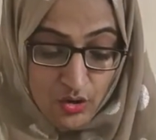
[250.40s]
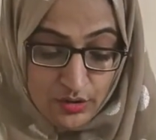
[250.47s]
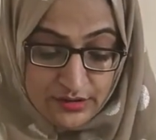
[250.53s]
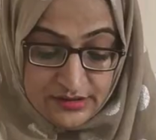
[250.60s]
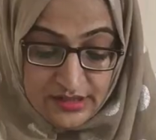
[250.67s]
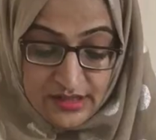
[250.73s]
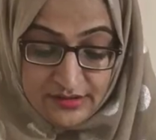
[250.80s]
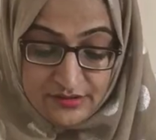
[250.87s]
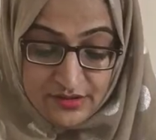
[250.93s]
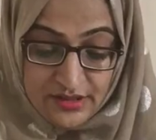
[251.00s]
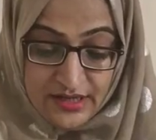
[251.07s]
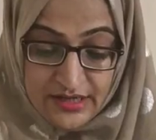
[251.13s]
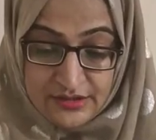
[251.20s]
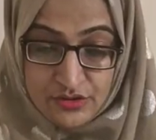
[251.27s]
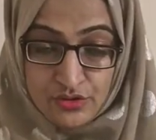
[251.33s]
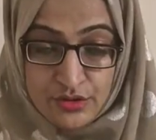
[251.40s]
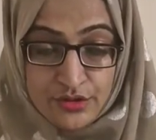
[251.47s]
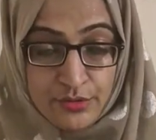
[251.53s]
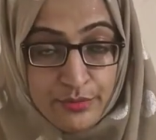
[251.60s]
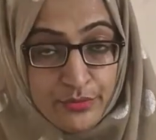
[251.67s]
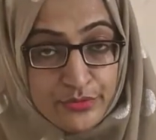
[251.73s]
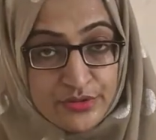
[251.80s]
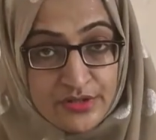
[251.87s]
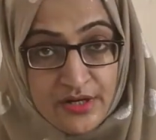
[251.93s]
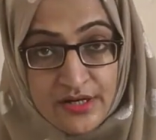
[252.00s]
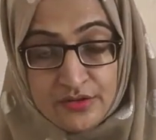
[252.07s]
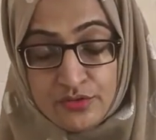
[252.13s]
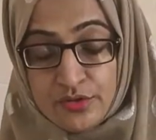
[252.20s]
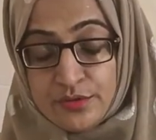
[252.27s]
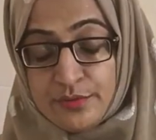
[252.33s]
or the undergraduate and
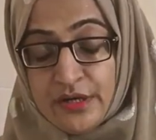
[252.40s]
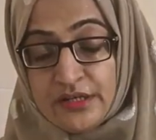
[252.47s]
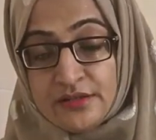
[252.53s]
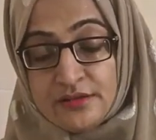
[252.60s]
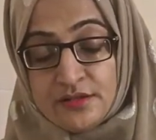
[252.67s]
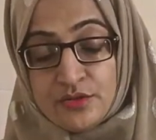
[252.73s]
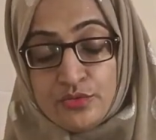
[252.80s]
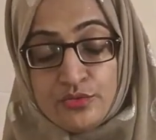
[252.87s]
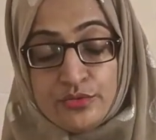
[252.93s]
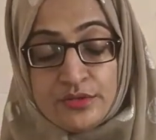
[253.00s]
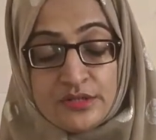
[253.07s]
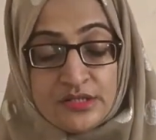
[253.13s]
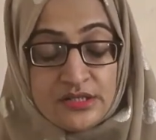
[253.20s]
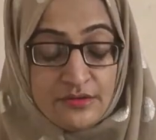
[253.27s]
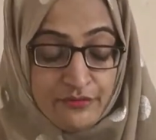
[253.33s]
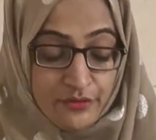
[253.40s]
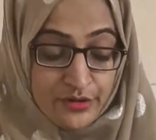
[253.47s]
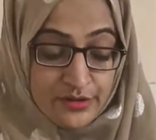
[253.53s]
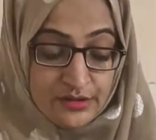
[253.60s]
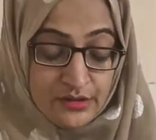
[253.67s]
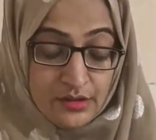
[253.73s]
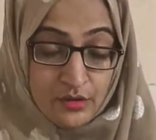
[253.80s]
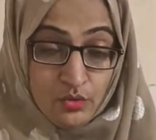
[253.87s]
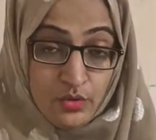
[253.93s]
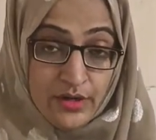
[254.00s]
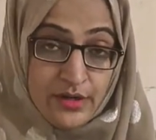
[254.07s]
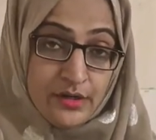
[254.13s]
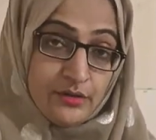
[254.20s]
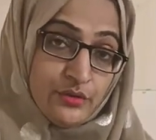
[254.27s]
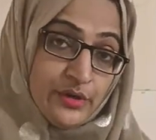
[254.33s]
postgraduate medical students who
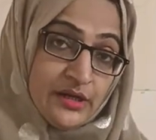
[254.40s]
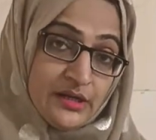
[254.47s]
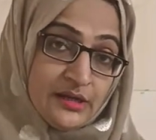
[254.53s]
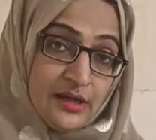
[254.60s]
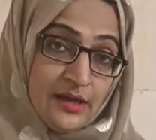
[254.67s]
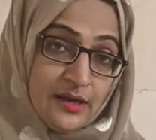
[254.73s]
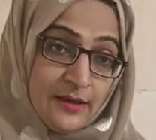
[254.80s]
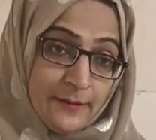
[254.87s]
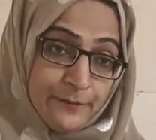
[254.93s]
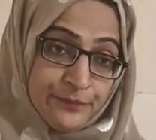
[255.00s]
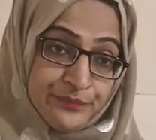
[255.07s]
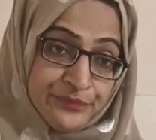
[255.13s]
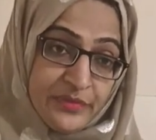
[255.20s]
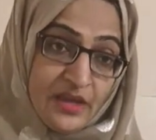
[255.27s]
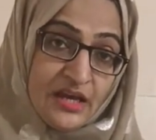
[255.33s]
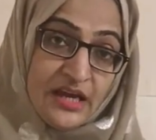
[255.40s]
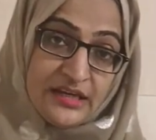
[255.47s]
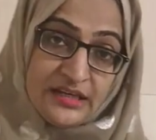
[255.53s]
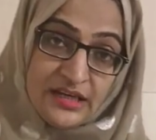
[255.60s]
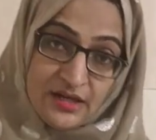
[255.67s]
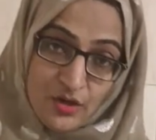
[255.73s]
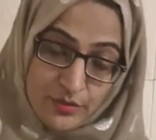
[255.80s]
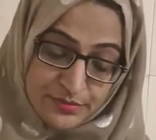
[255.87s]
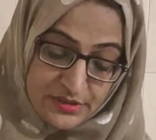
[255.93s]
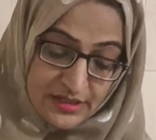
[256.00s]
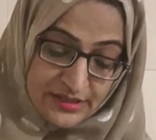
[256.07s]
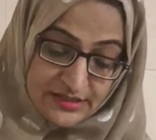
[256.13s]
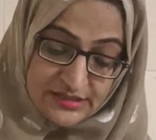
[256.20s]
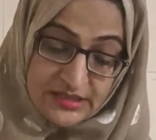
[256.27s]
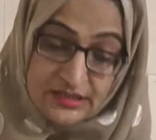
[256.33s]
are doing gynae and
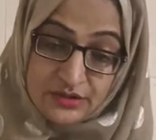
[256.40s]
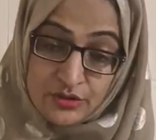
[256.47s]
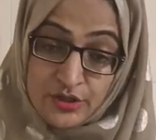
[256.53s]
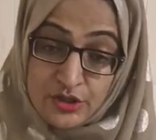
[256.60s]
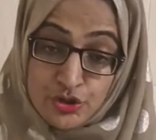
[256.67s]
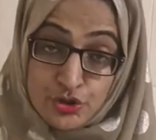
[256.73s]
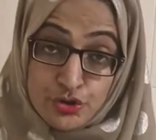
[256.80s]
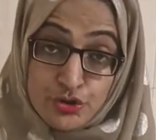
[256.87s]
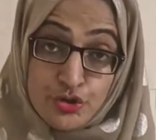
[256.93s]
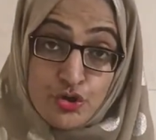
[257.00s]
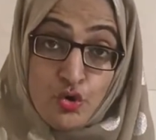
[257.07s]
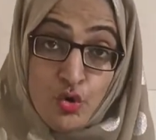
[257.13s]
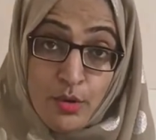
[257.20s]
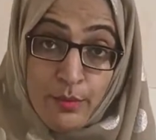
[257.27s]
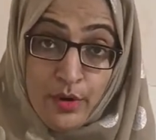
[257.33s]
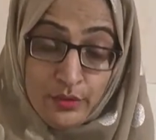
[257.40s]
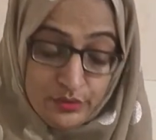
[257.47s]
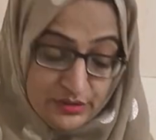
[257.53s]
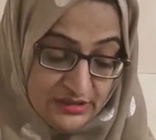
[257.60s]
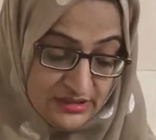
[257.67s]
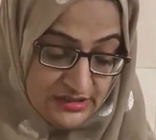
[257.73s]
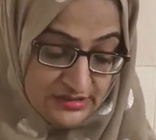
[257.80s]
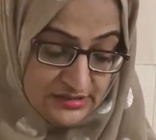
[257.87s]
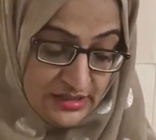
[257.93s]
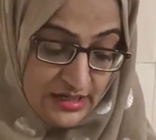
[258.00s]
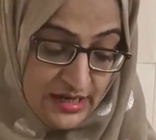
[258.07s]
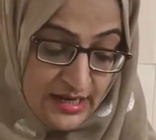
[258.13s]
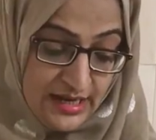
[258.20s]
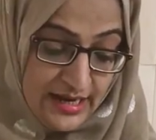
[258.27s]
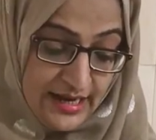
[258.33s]
obstetrics, they should know about these.
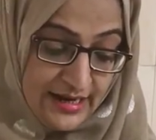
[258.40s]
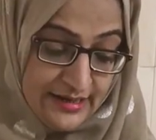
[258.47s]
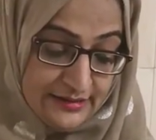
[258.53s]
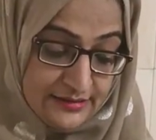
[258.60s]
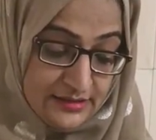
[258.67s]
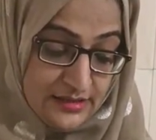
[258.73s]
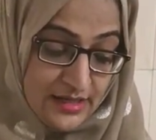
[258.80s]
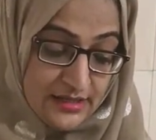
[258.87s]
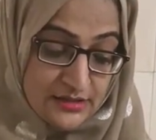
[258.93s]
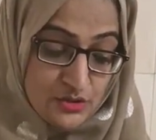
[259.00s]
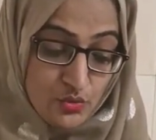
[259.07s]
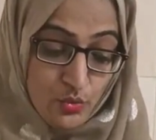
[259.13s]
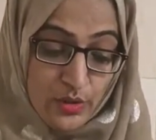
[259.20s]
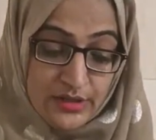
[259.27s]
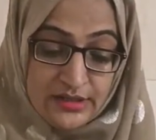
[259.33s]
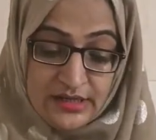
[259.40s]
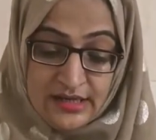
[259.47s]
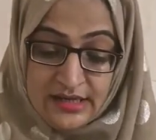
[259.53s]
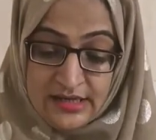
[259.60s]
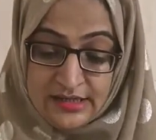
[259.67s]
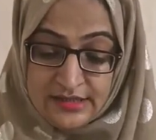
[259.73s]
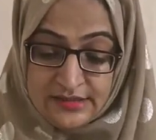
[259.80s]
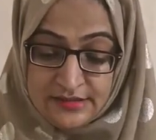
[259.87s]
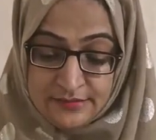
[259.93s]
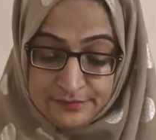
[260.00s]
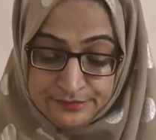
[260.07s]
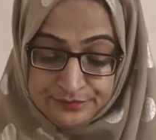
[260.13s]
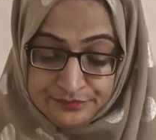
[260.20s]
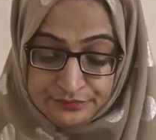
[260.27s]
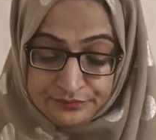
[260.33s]
And the next one is,
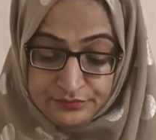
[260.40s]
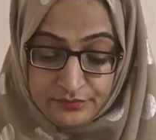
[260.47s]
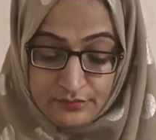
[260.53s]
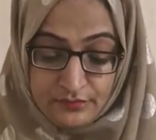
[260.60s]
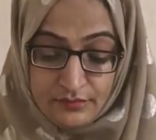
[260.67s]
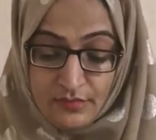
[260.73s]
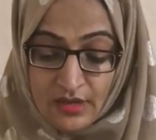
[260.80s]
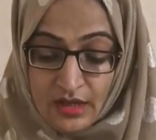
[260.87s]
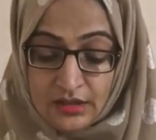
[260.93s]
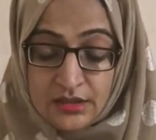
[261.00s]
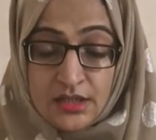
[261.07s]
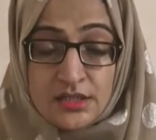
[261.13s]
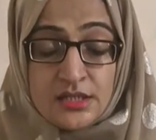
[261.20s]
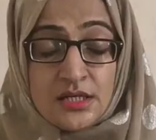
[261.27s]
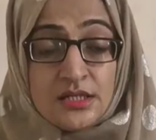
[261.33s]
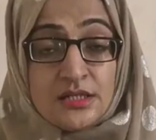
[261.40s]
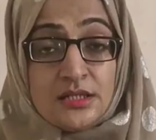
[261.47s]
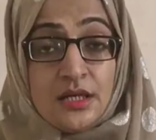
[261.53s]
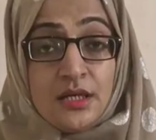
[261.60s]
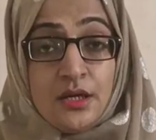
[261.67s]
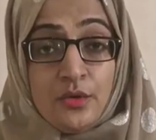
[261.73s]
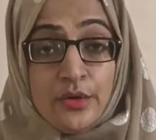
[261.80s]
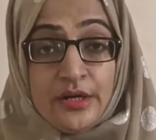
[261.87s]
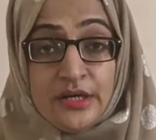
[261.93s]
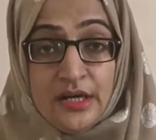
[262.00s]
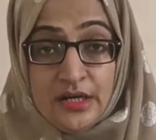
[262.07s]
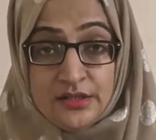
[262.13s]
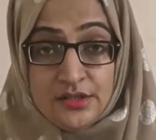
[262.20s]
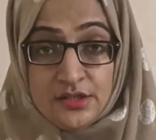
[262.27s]
this is the curette.